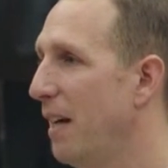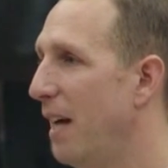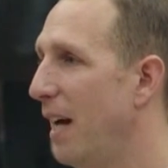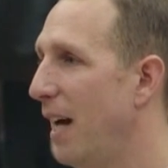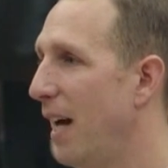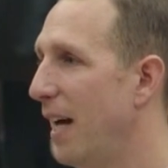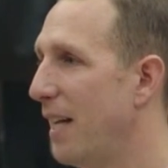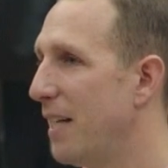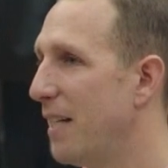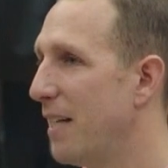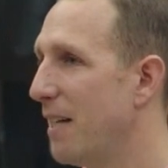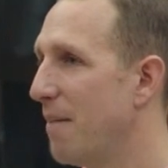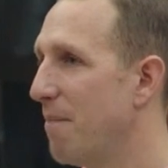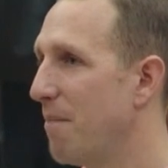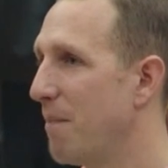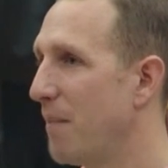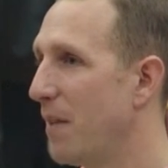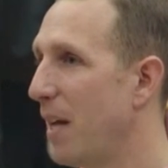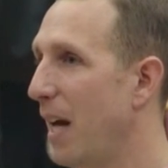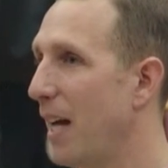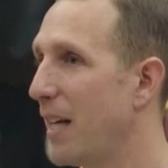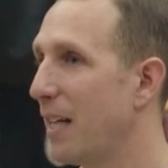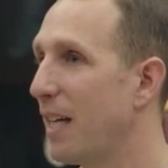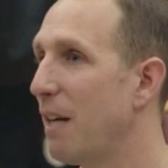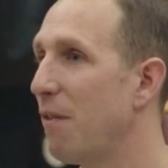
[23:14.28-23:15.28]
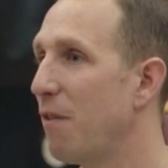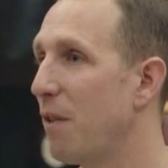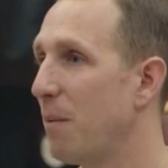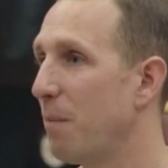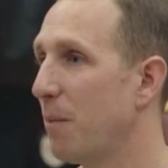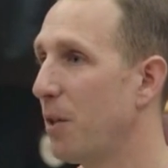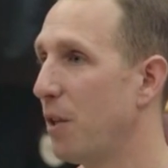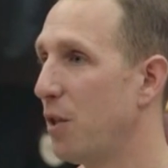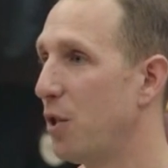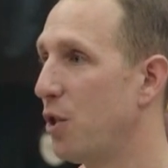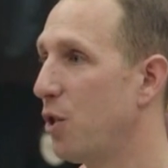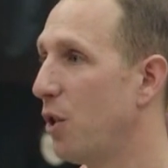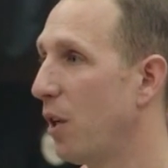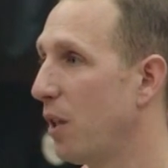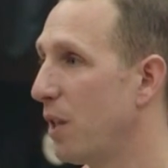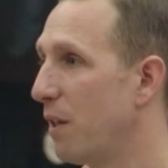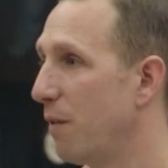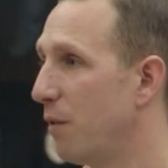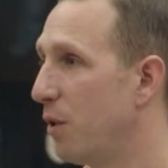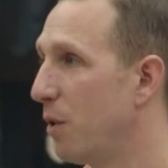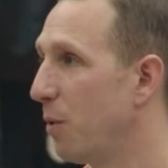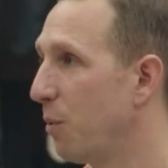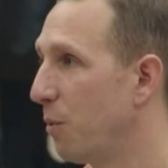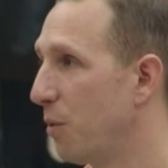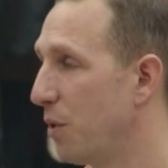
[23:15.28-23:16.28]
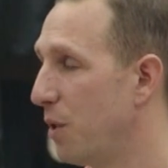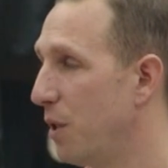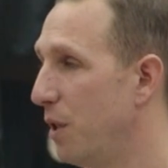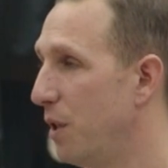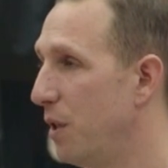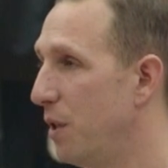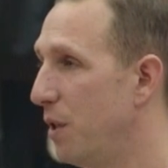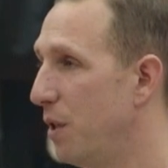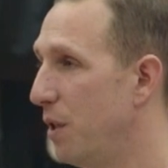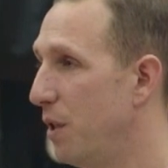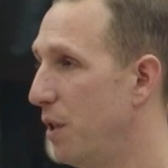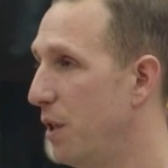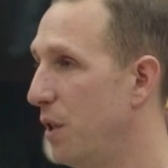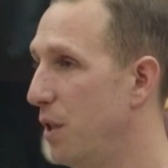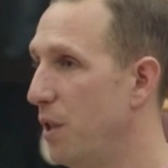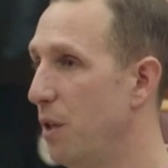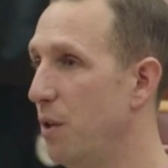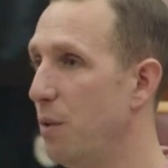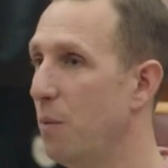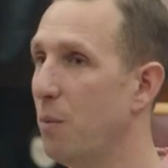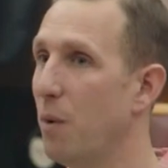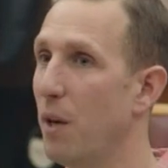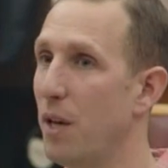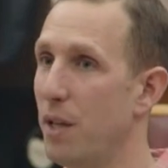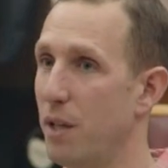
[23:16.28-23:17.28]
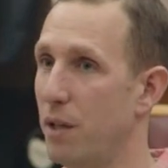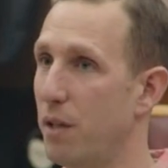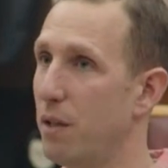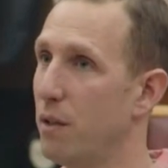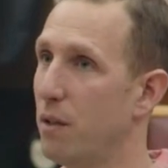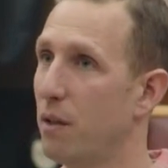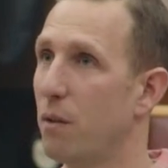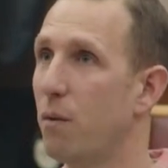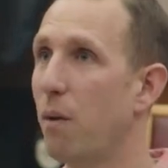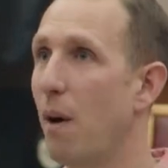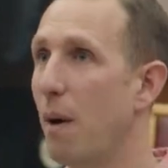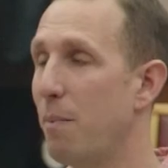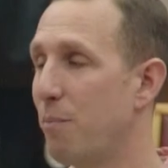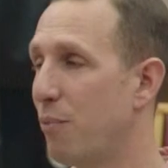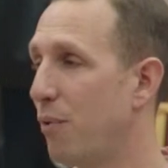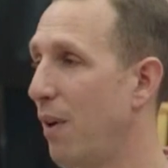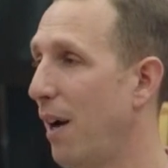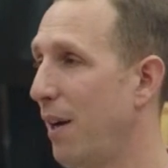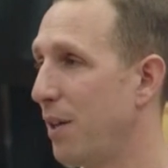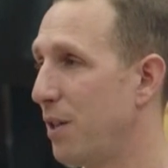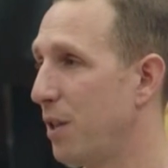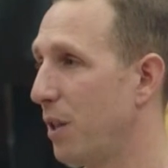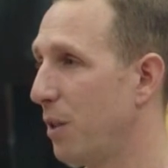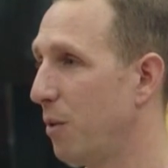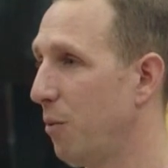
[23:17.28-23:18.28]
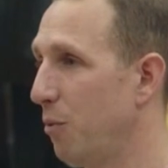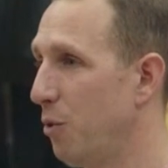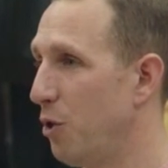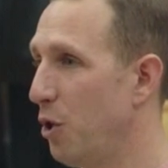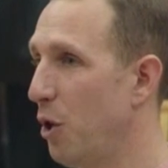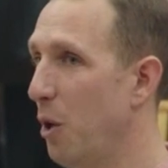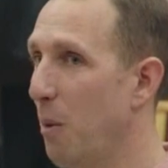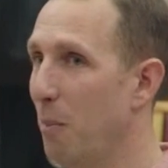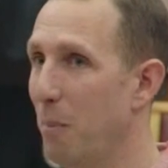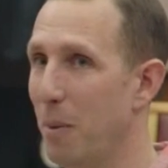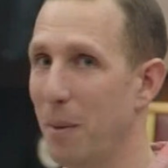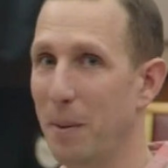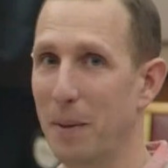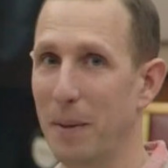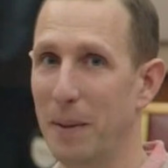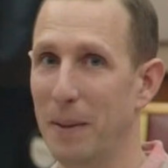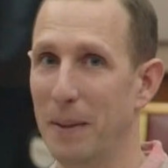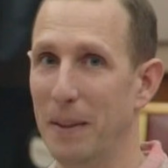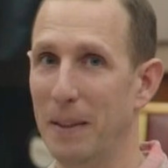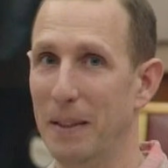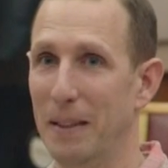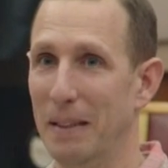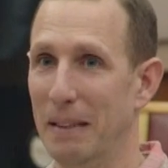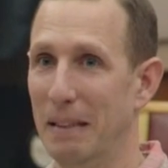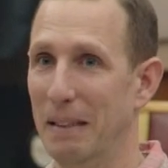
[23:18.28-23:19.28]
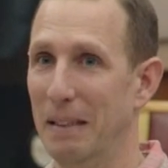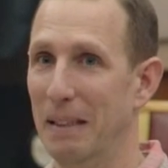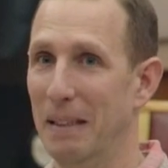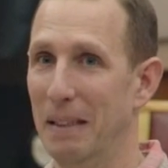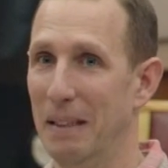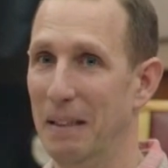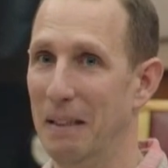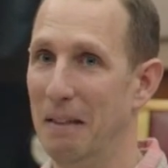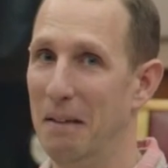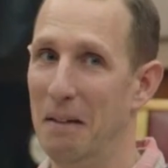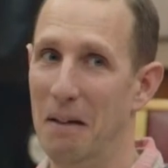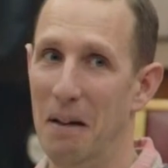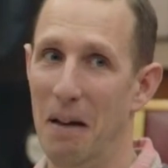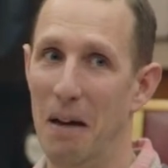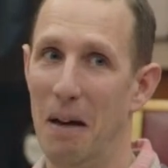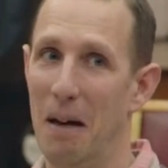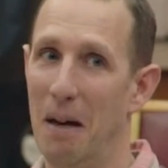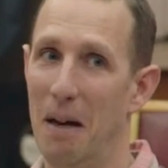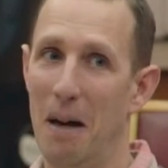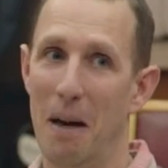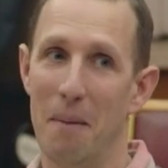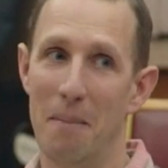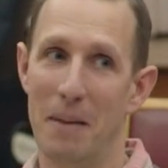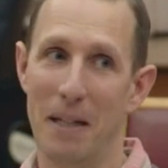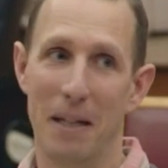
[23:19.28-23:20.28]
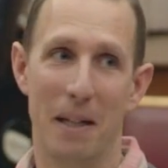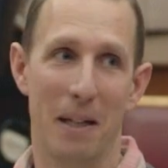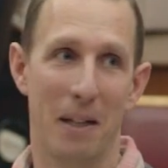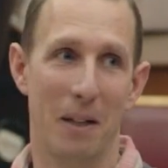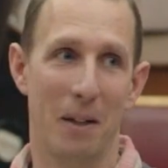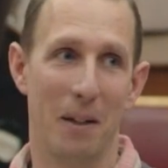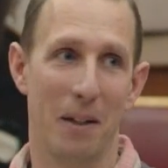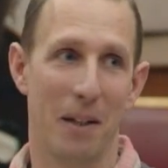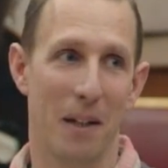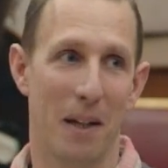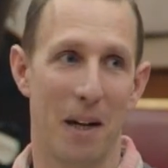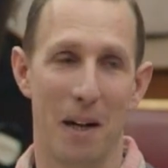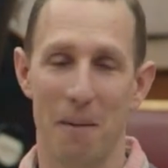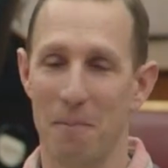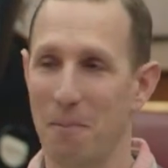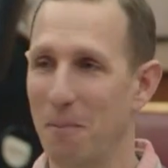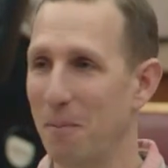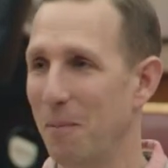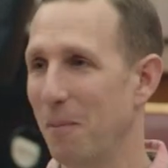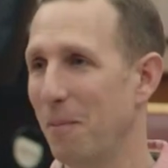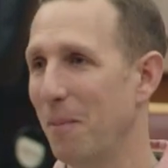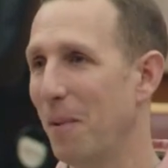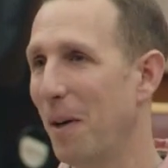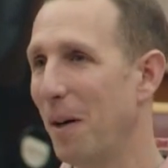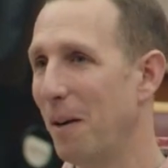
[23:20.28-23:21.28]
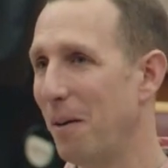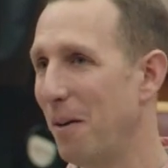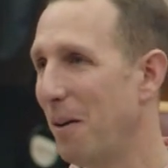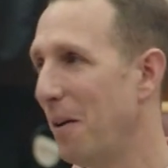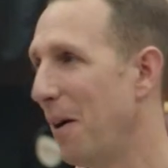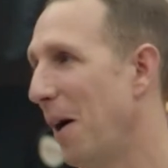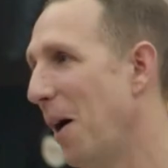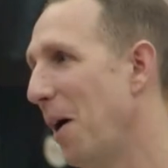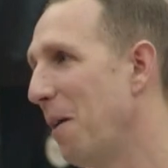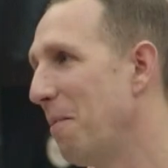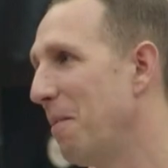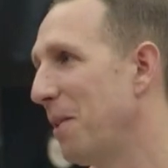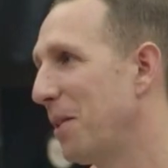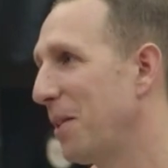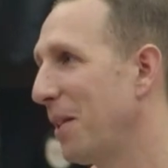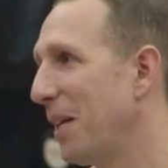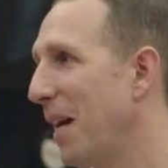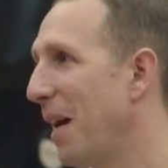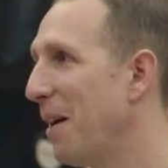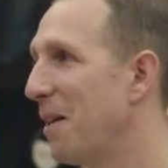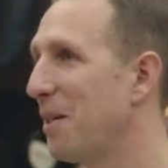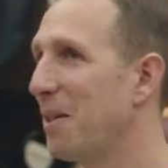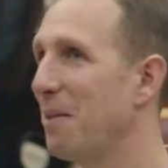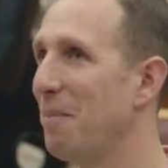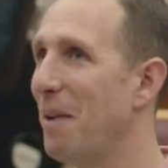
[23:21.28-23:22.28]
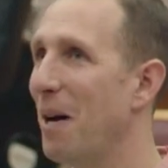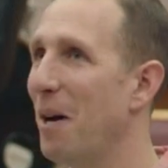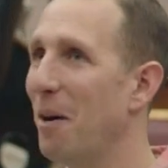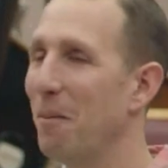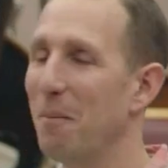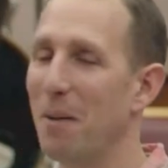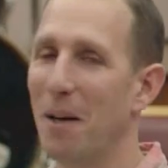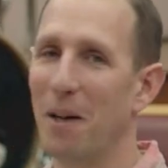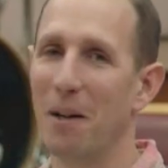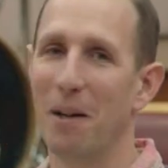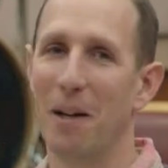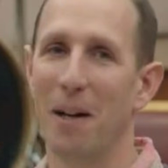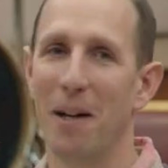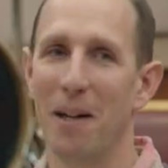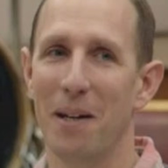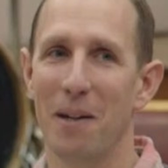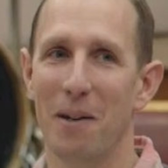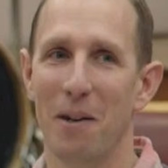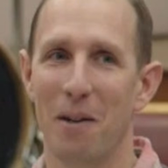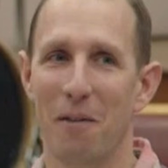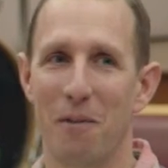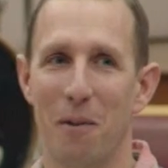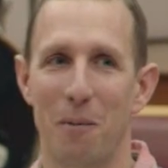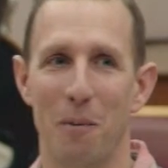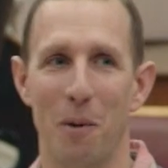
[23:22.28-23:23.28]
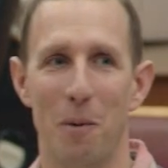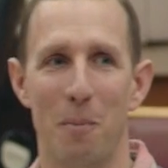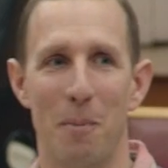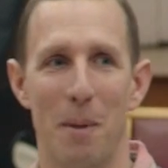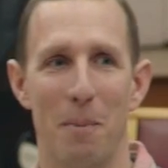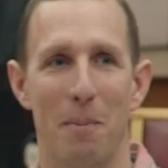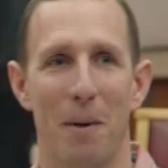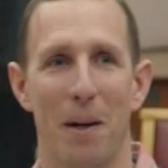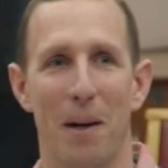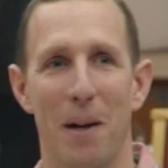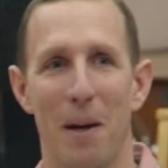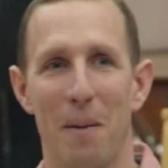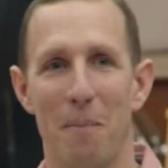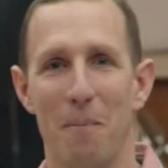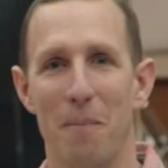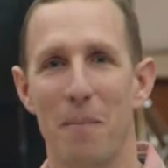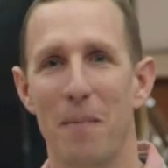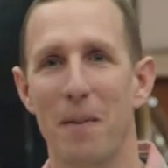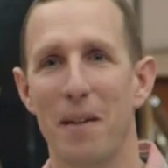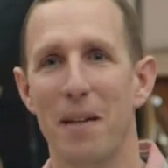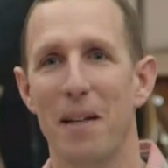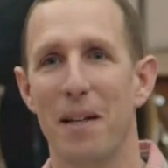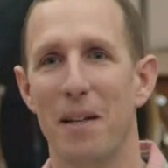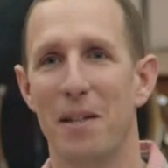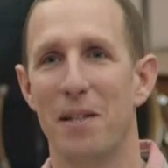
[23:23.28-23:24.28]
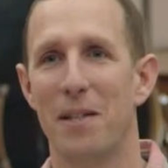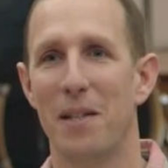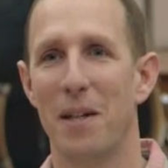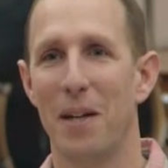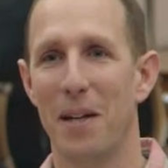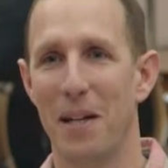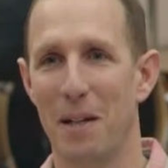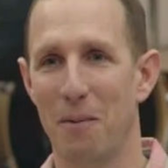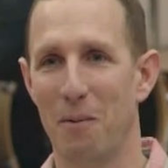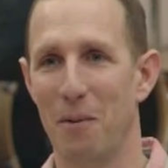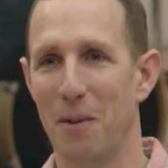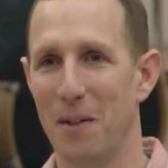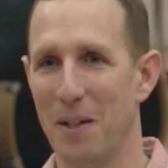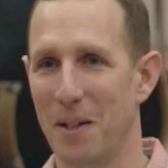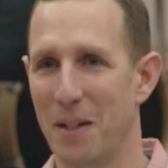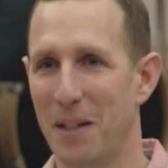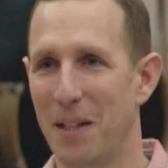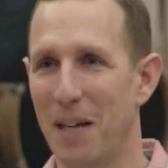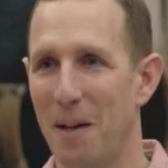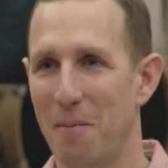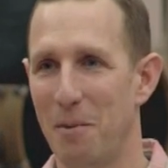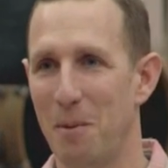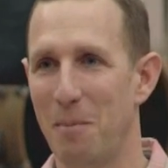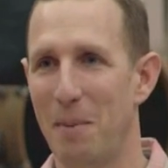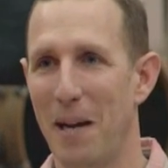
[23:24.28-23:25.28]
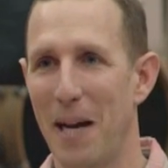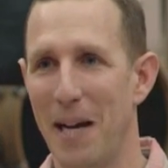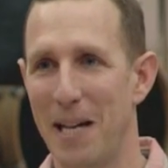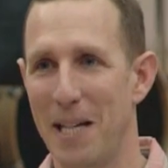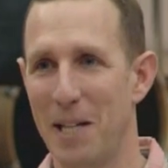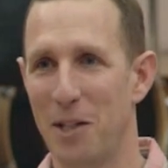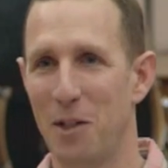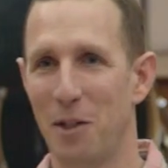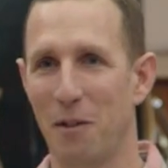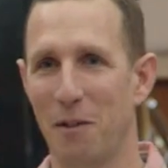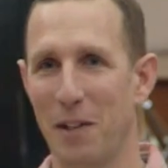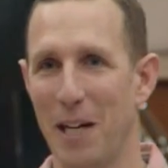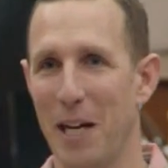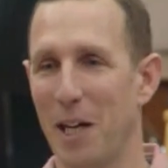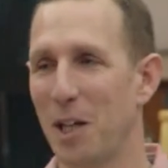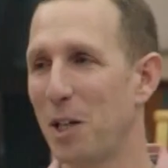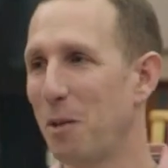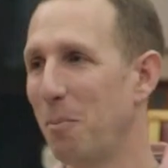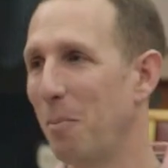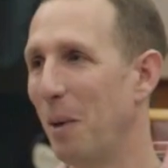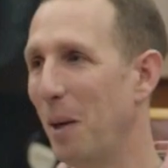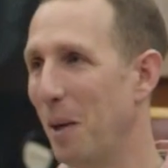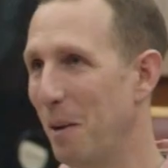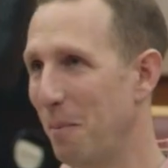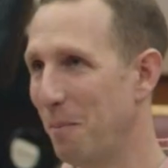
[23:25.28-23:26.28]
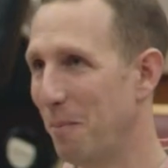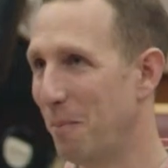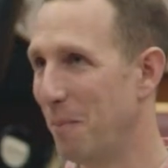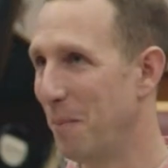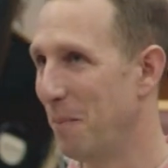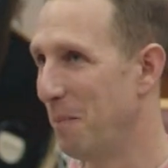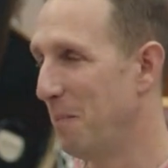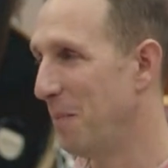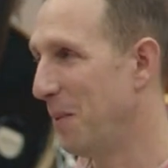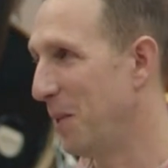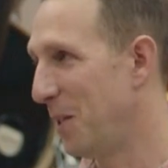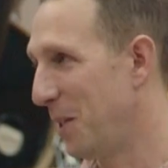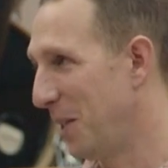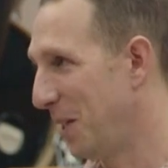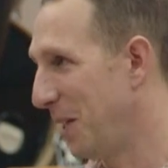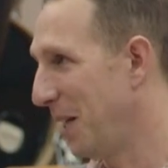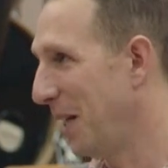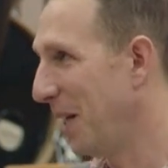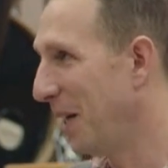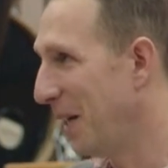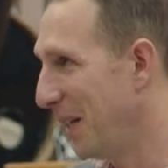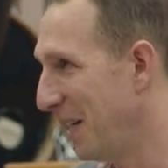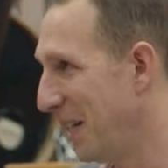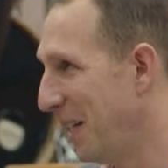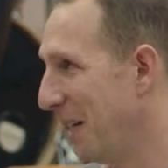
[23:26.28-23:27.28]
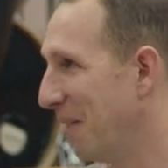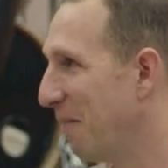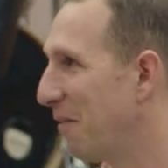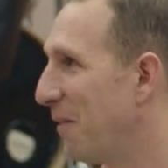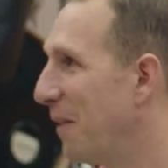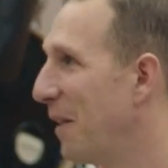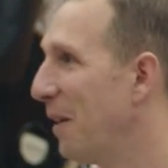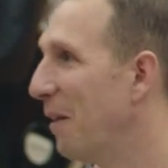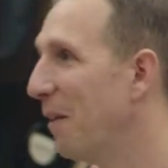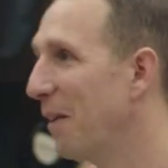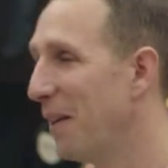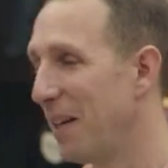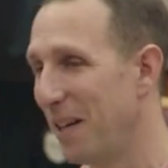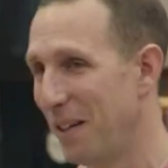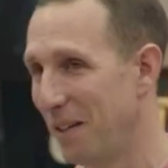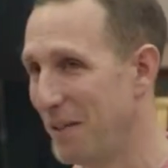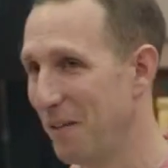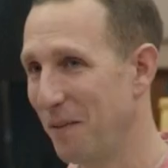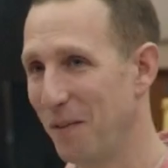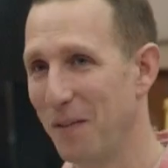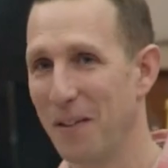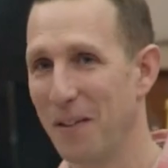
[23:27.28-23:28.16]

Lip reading: and give them constructive tools to do what is quite a practical job. I mean, look, I hope this has some help. I don't know if it will be, but I certainly wouldn't claim to be any sort of an expert. It's just an idea for you.